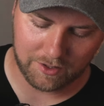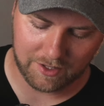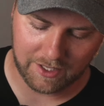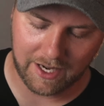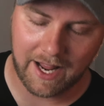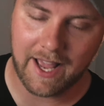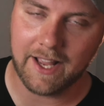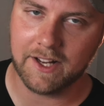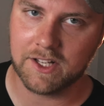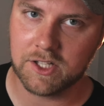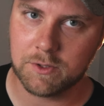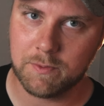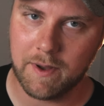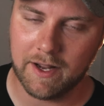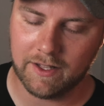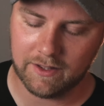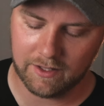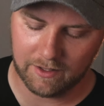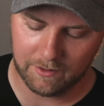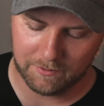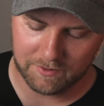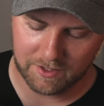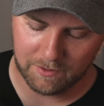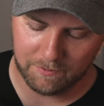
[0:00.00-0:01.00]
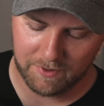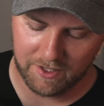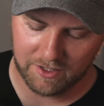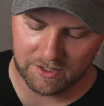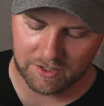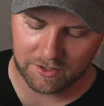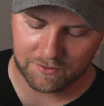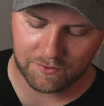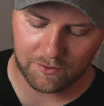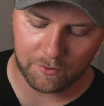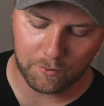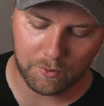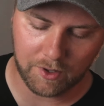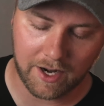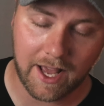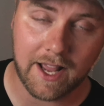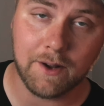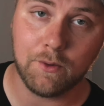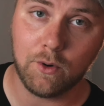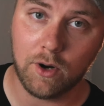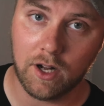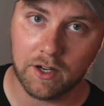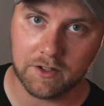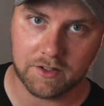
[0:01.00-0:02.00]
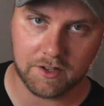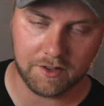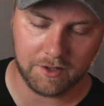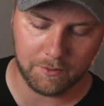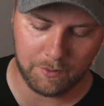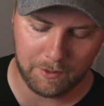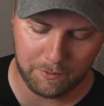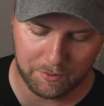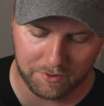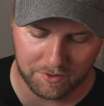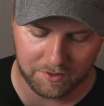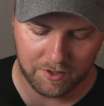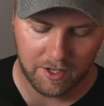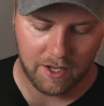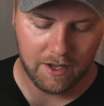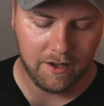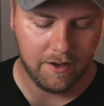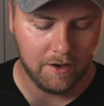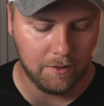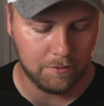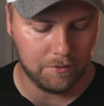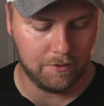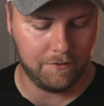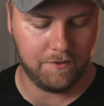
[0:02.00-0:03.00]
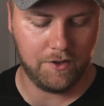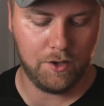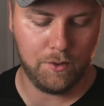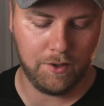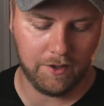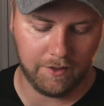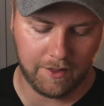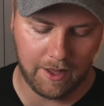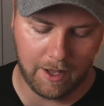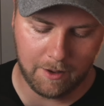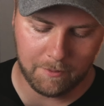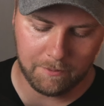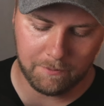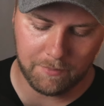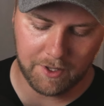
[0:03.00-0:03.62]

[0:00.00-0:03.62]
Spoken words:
than I expected them to be, just from when I watched other people reviewing them.